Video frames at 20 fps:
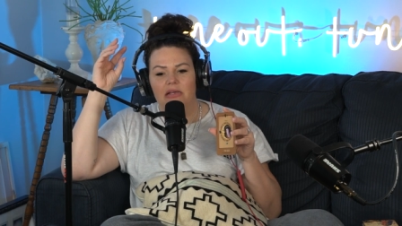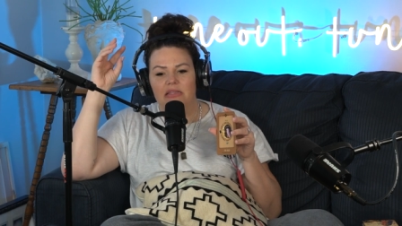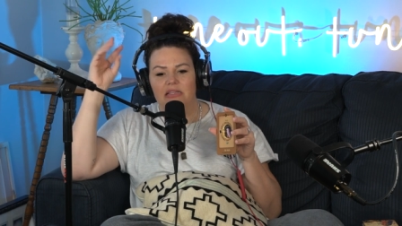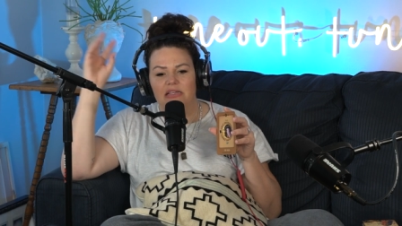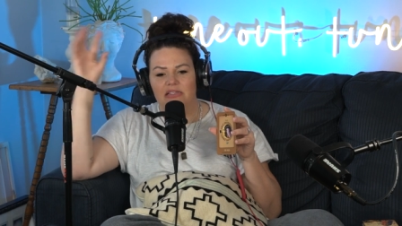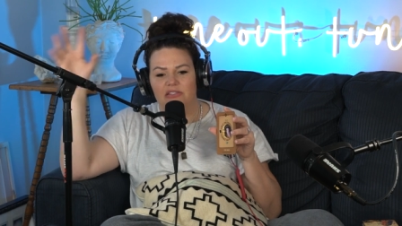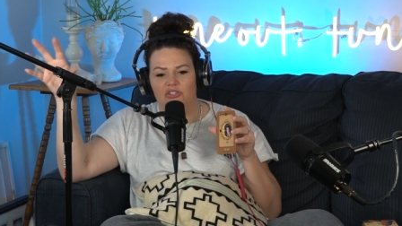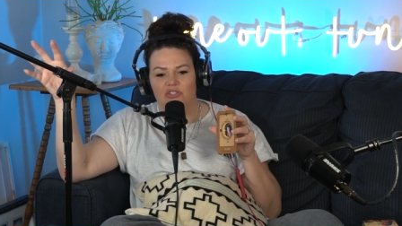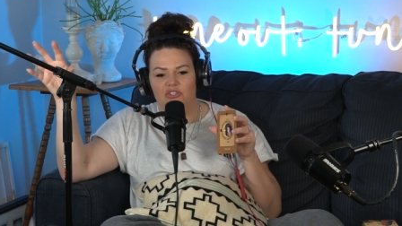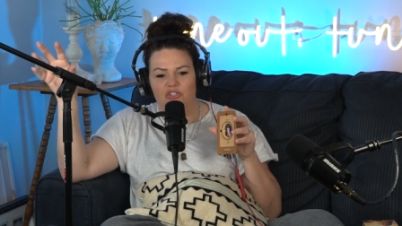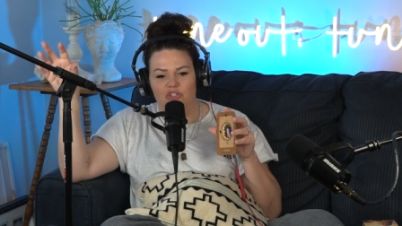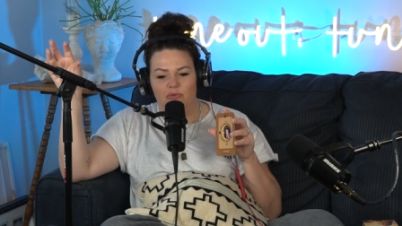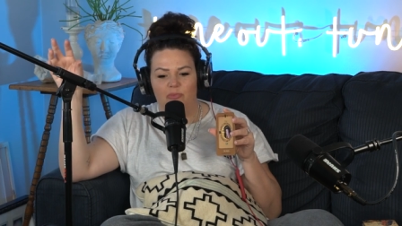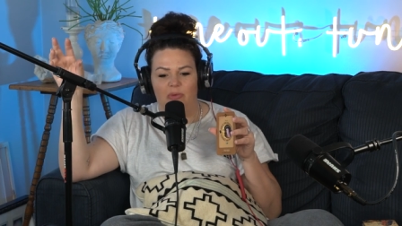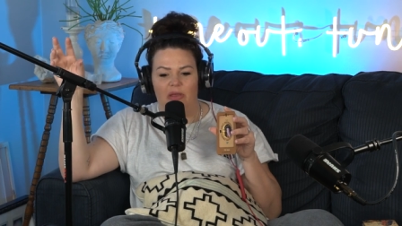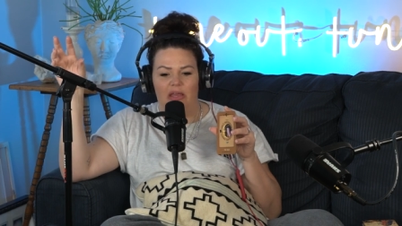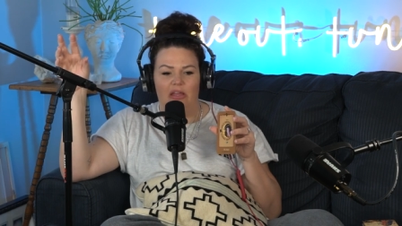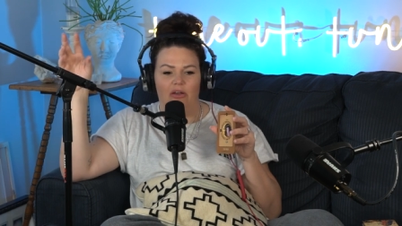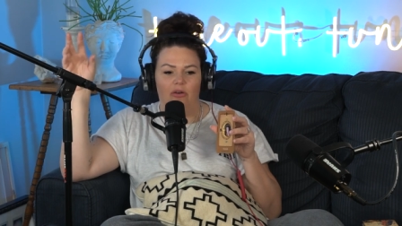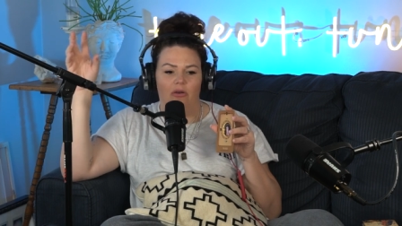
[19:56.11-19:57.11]
this is
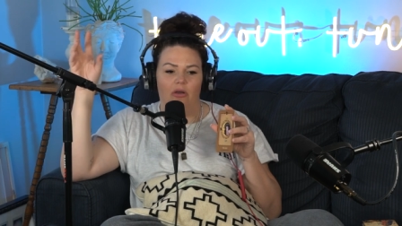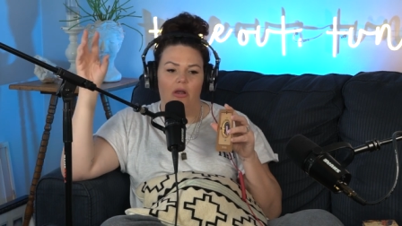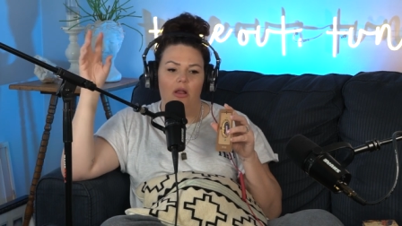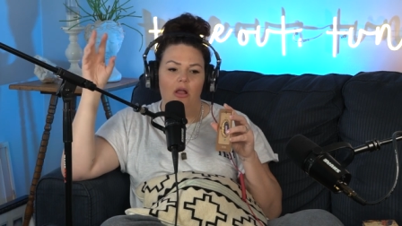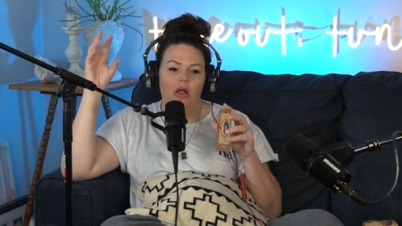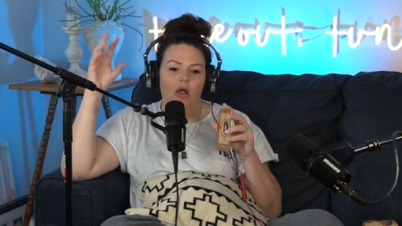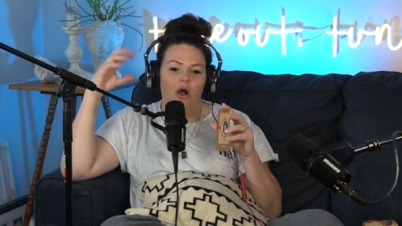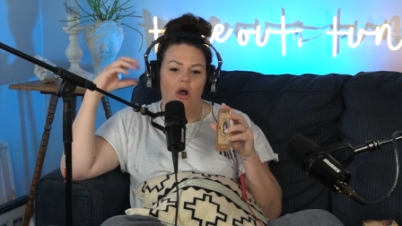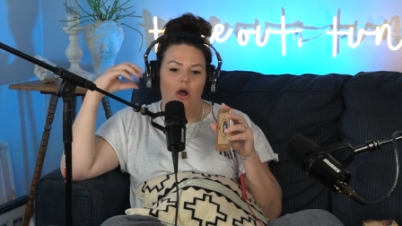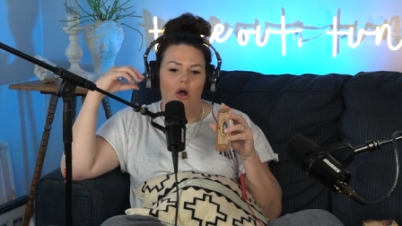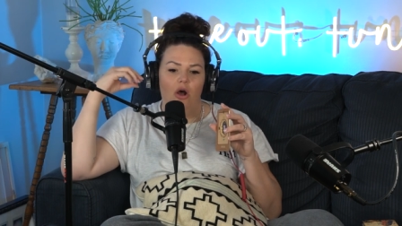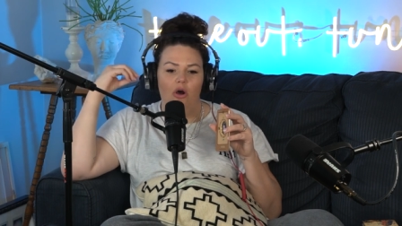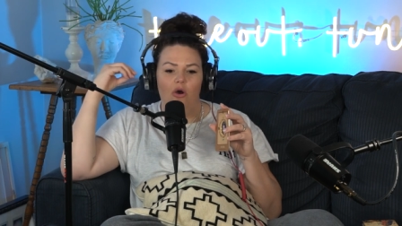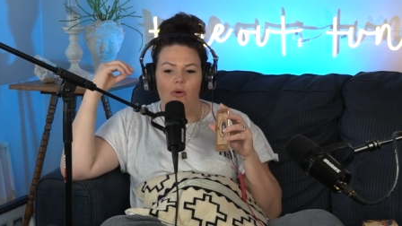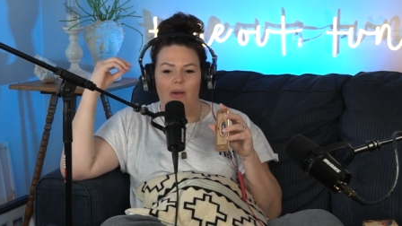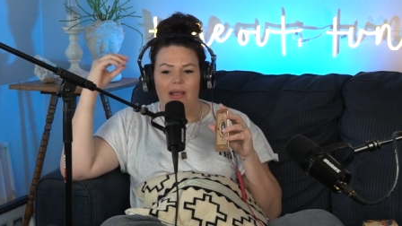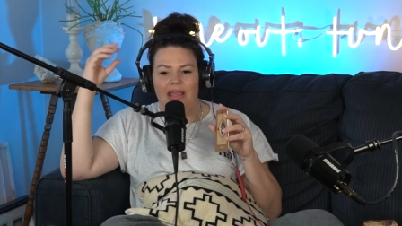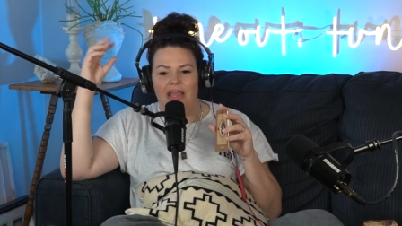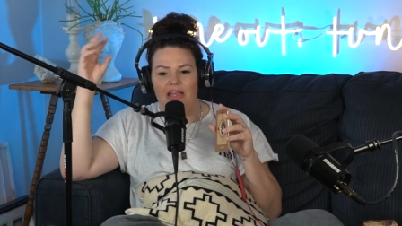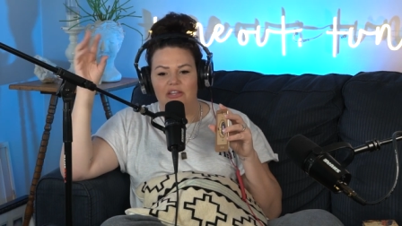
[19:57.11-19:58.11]
stupid" or "Oh,
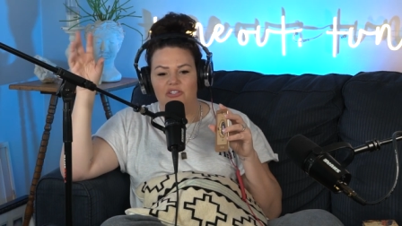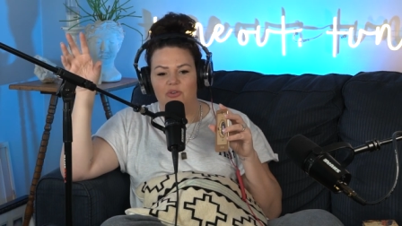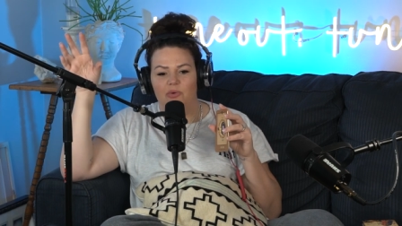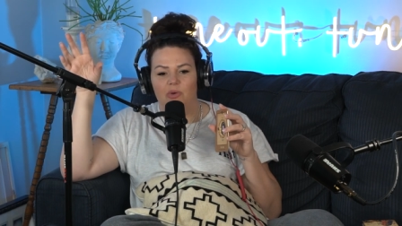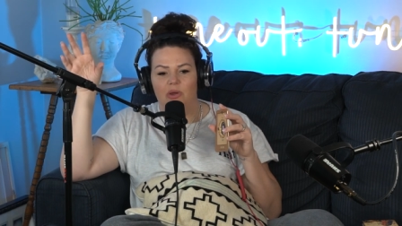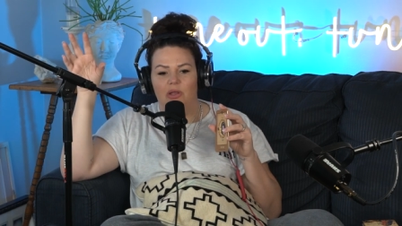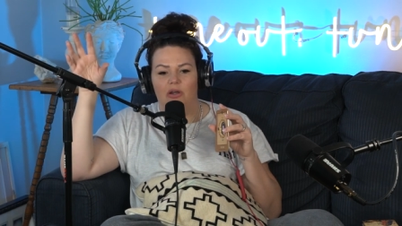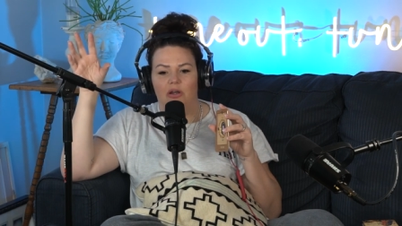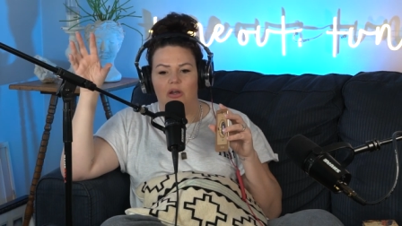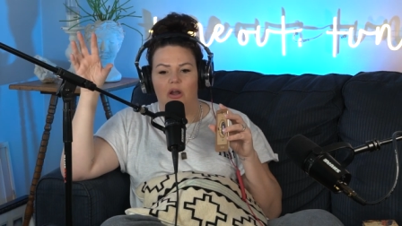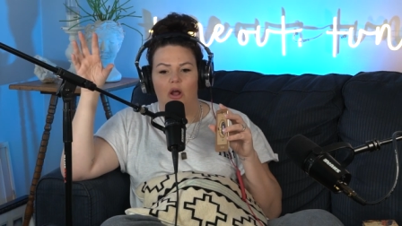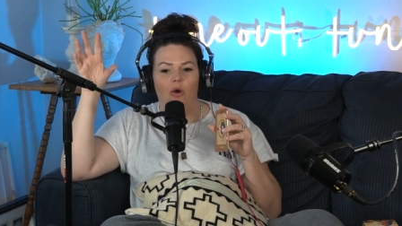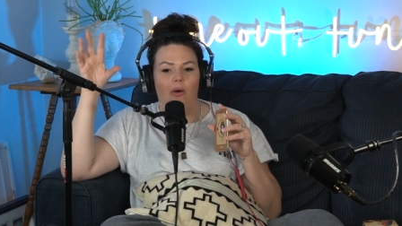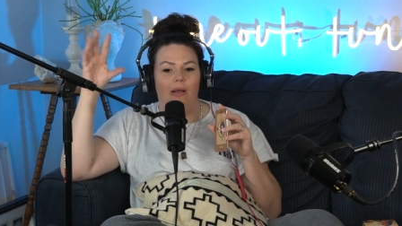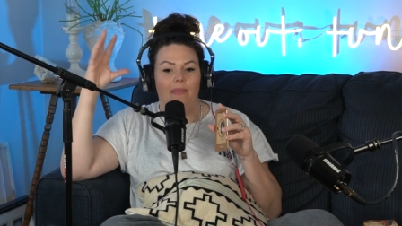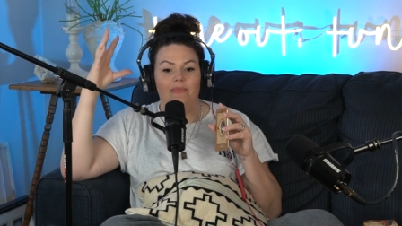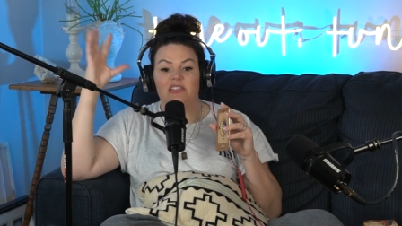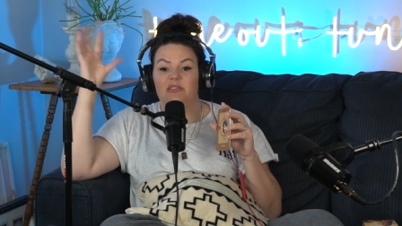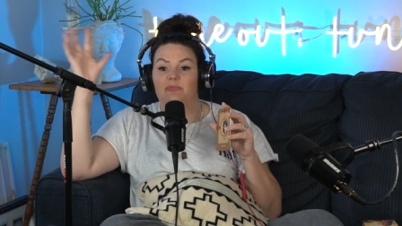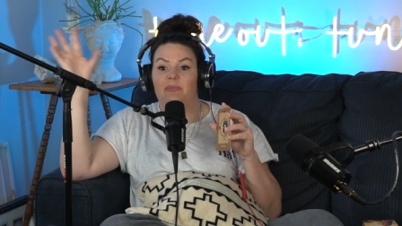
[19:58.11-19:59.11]
I can't do it" or "Oh,
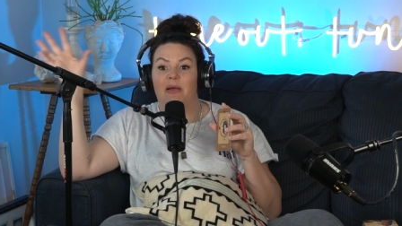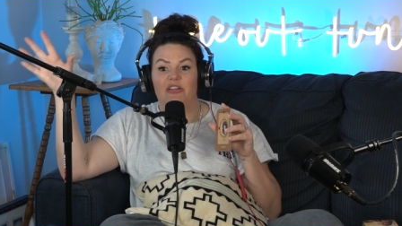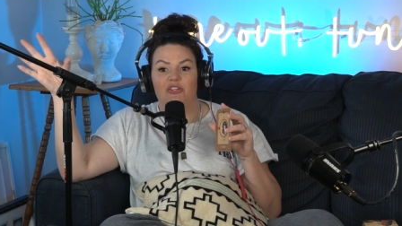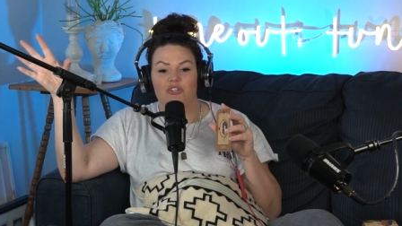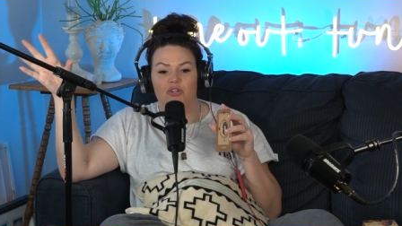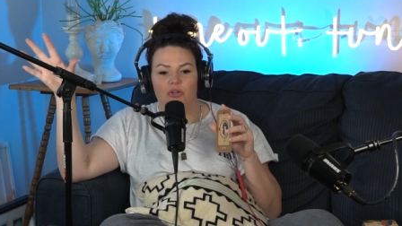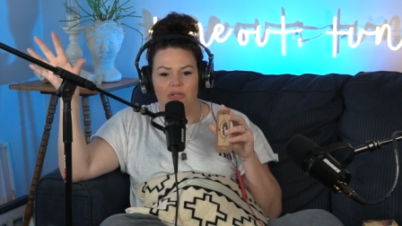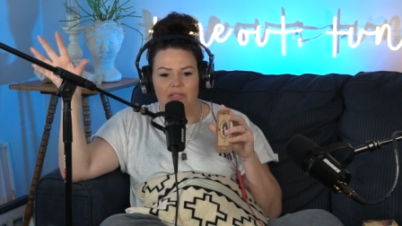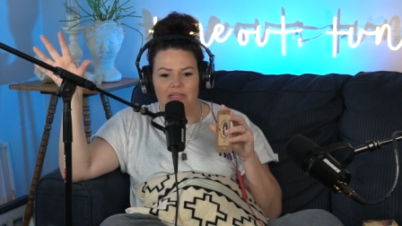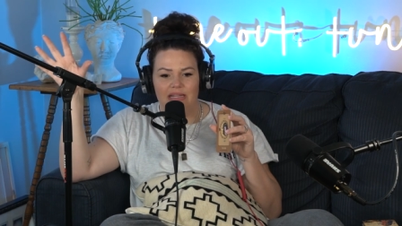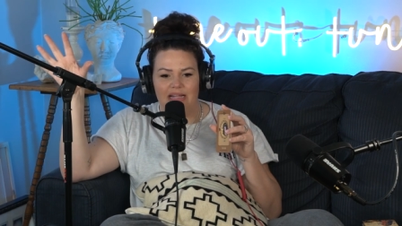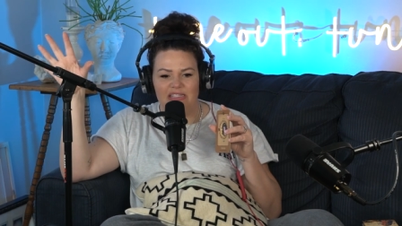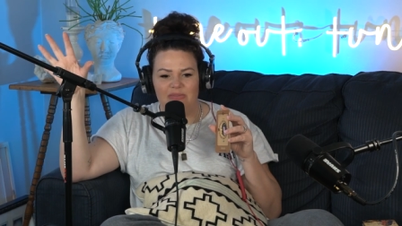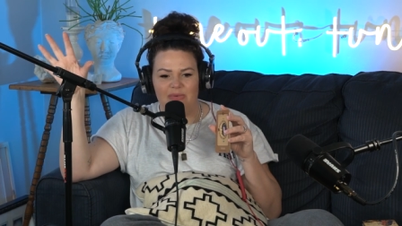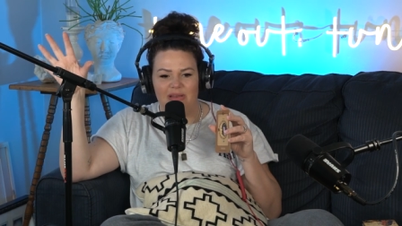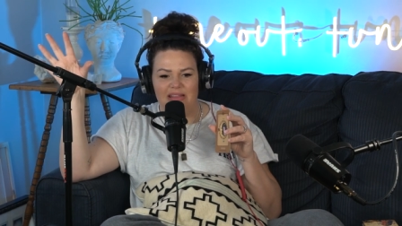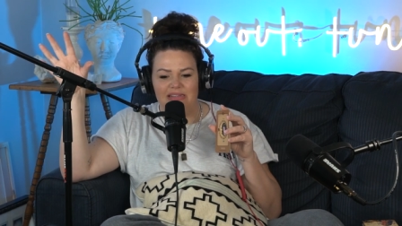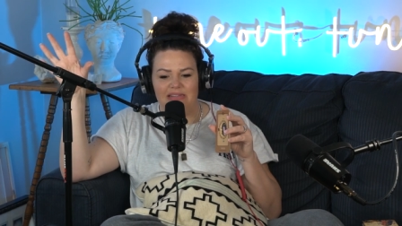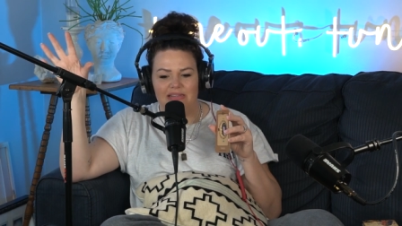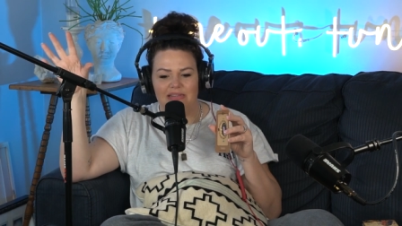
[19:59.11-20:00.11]
I'm special and that's
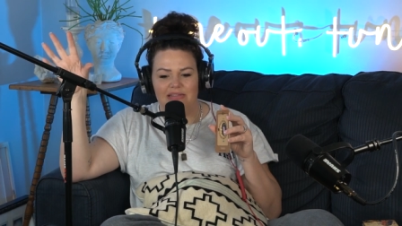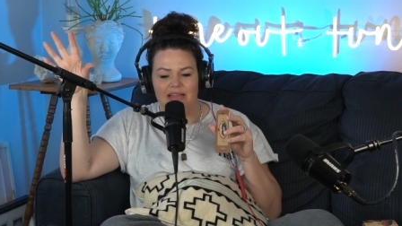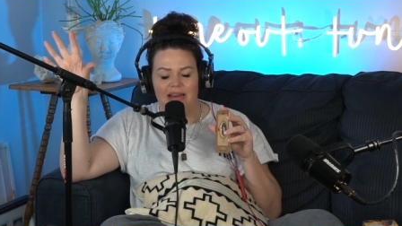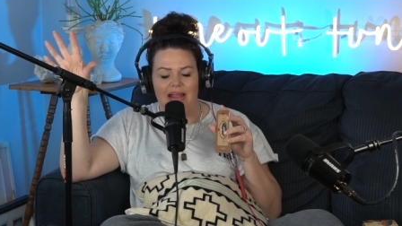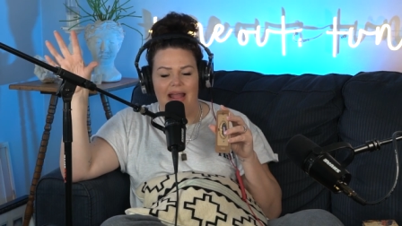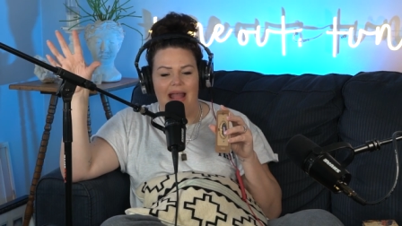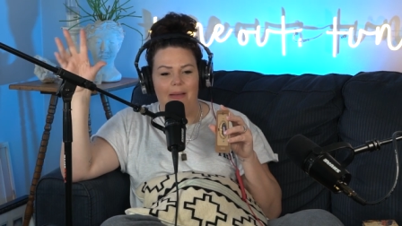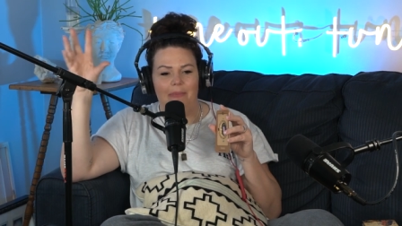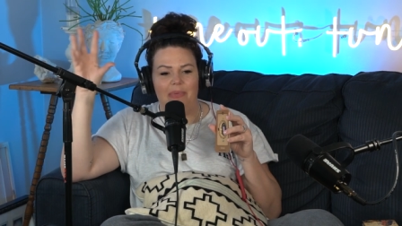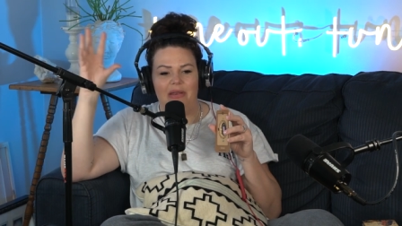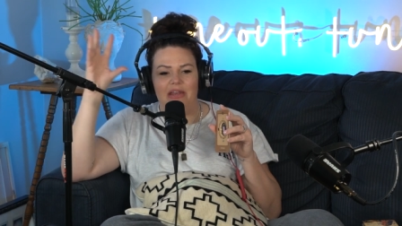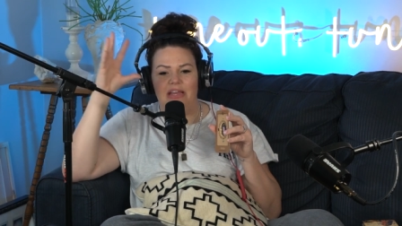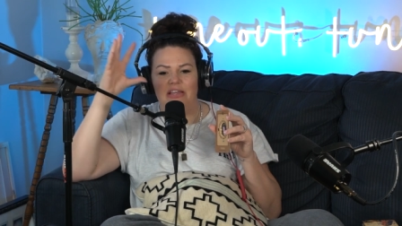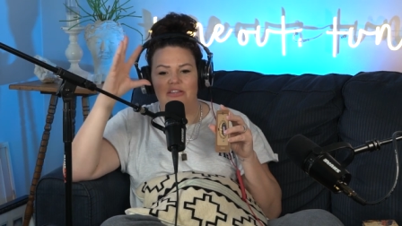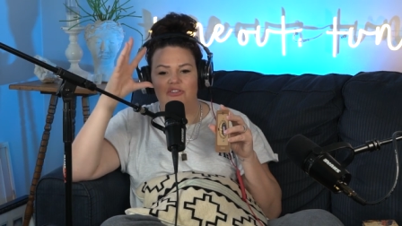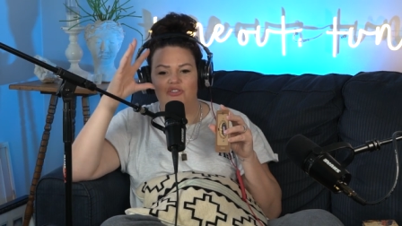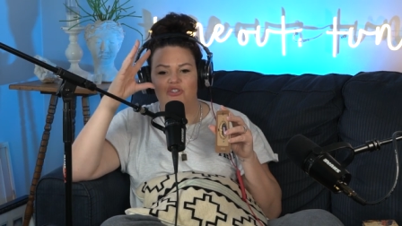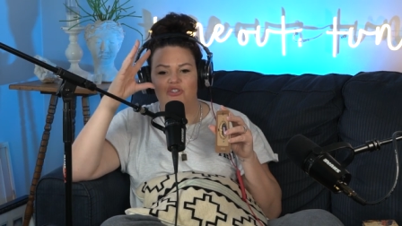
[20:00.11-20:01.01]
why this is going to happen." It's